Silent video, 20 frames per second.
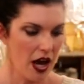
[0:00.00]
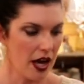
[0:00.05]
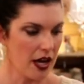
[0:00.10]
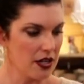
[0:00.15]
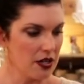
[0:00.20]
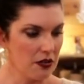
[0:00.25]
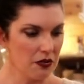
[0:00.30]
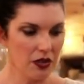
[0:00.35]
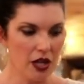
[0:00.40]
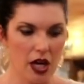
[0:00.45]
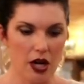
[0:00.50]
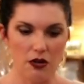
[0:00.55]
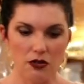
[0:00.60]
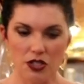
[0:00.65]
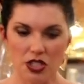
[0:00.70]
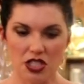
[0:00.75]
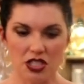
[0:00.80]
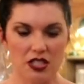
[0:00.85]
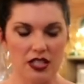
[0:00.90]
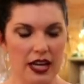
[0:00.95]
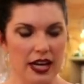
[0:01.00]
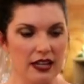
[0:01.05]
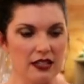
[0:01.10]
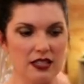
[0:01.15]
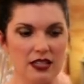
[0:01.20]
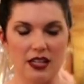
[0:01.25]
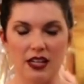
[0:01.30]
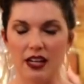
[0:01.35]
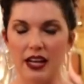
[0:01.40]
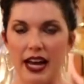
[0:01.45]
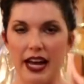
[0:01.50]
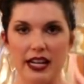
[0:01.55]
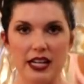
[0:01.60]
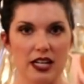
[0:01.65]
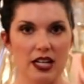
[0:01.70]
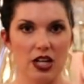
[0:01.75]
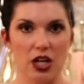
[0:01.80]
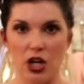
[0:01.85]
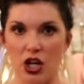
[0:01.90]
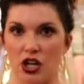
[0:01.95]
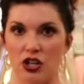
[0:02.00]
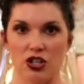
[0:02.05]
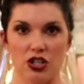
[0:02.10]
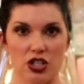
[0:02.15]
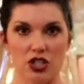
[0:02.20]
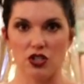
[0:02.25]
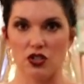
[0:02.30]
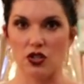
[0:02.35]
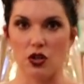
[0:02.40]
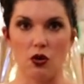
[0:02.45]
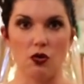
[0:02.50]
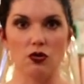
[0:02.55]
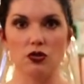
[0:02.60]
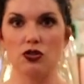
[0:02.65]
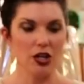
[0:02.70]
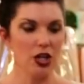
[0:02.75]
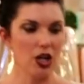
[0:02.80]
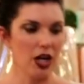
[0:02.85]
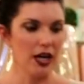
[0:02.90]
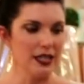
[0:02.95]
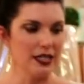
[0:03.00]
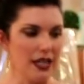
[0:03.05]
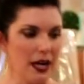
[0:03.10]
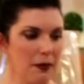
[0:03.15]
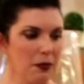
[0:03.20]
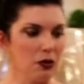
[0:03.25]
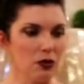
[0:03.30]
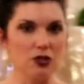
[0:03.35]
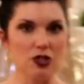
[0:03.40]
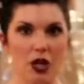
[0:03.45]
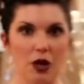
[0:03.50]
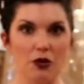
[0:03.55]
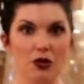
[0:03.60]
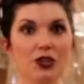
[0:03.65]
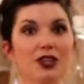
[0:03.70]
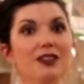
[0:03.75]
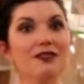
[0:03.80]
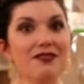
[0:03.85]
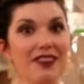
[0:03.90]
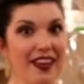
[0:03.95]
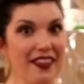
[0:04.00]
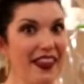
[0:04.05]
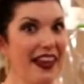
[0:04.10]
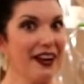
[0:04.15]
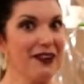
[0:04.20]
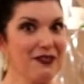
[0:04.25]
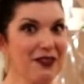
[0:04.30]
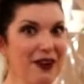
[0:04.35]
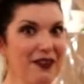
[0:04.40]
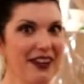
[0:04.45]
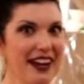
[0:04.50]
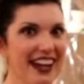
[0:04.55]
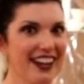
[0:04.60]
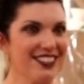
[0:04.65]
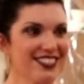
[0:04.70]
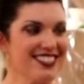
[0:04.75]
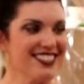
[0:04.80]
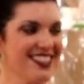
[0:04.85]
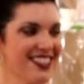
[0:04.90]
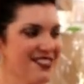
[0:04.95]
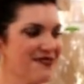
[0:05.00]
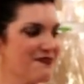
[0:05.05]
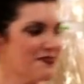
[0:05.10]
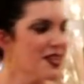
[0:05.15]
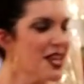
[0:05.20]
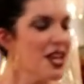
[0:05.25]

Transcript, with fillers: I don't know, just guessing 80 to 100 years old. Great table. So you can find that at Rowan House too.